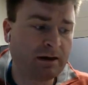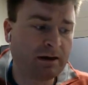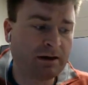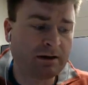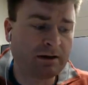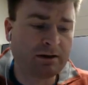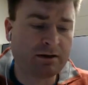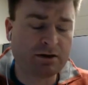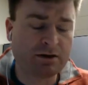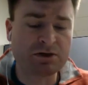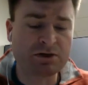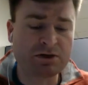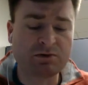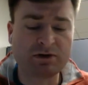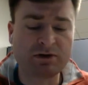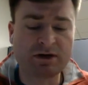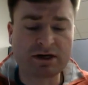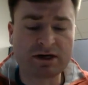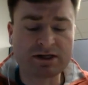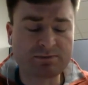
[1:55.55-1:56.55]
than those who do
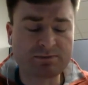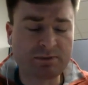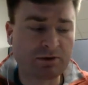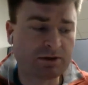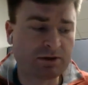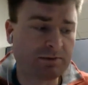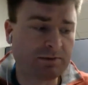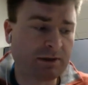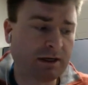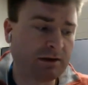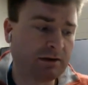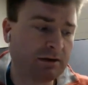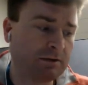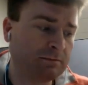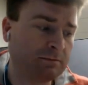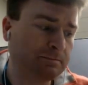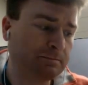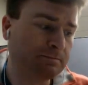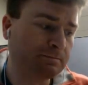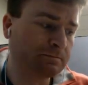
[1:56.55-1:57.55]
not smoke
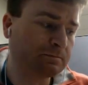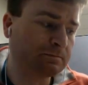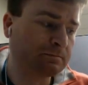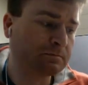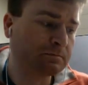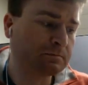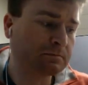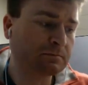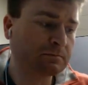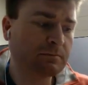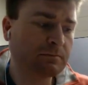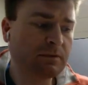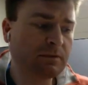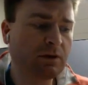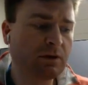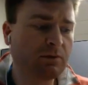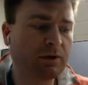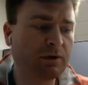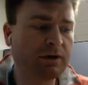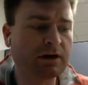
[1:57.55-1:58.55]
tobacco.
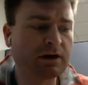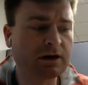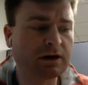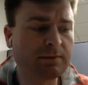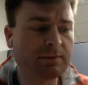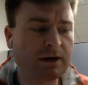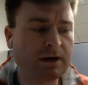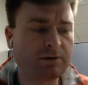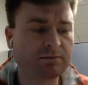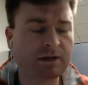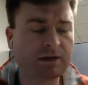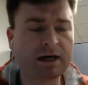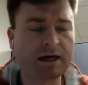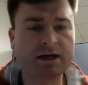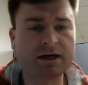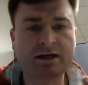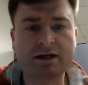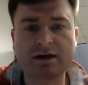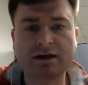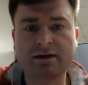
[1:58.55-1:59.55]
We talk about how
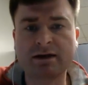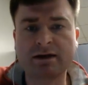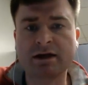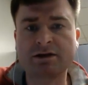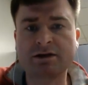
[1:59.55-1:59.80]
to get clean in